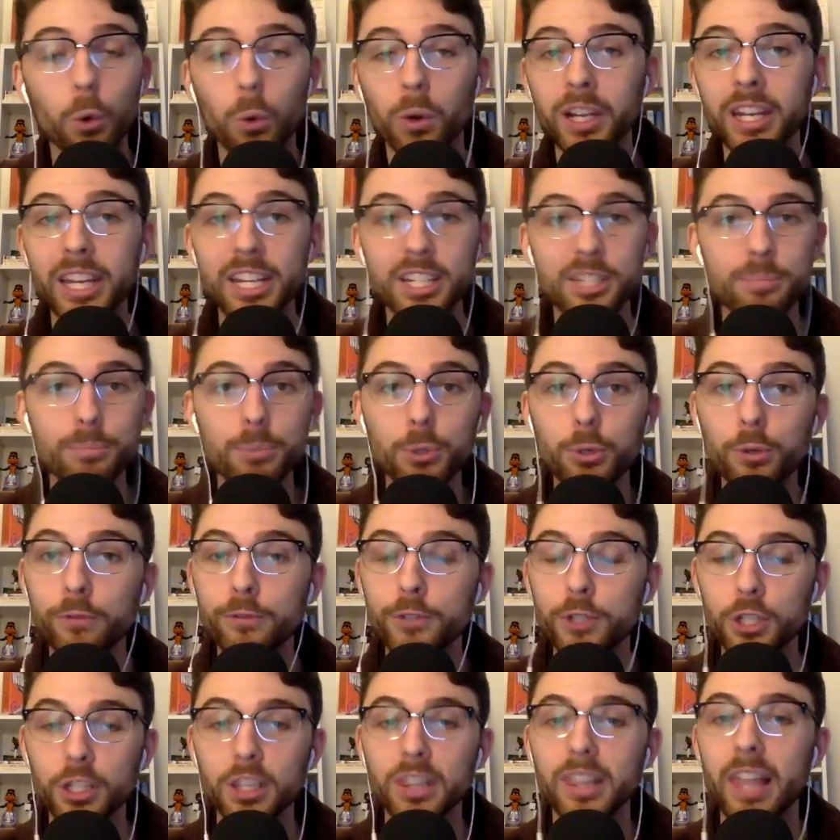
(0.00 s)
or he gets
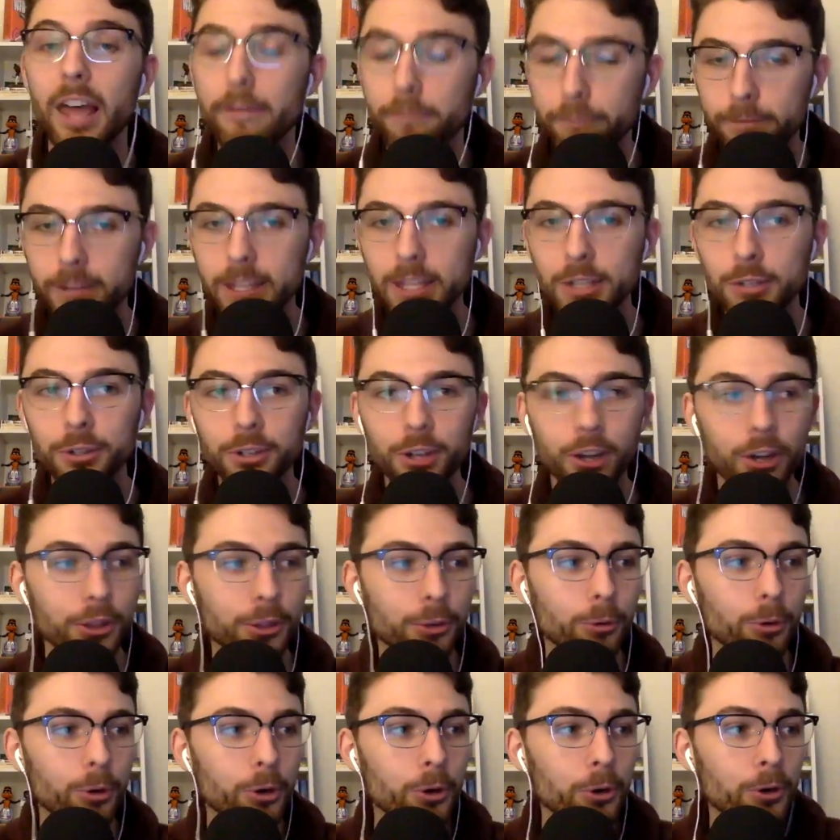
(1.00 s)
moved to left field on
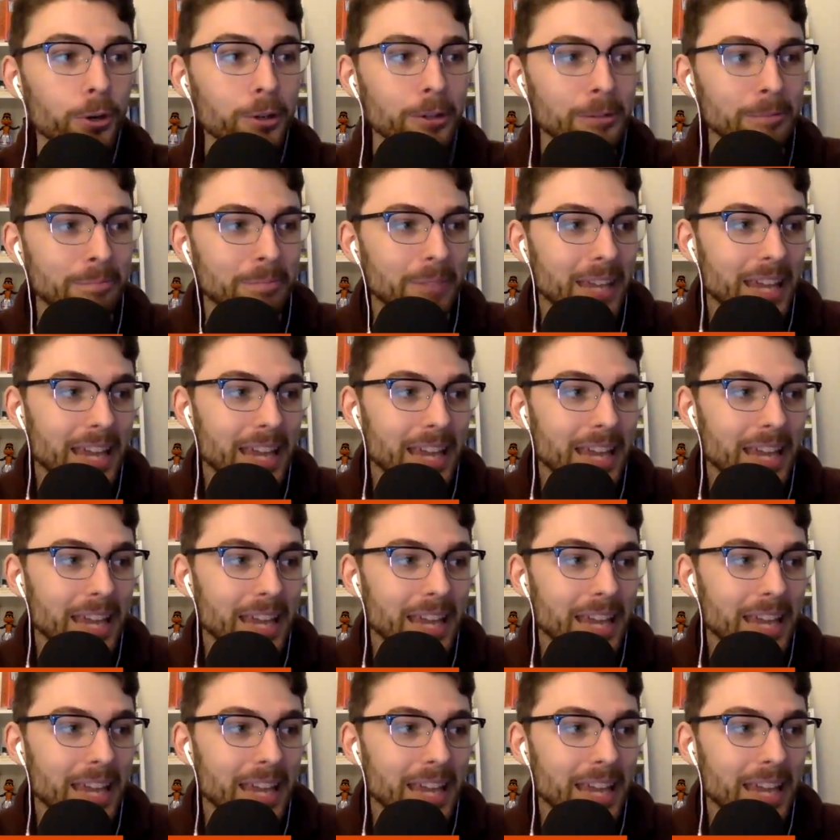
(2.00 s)
the road,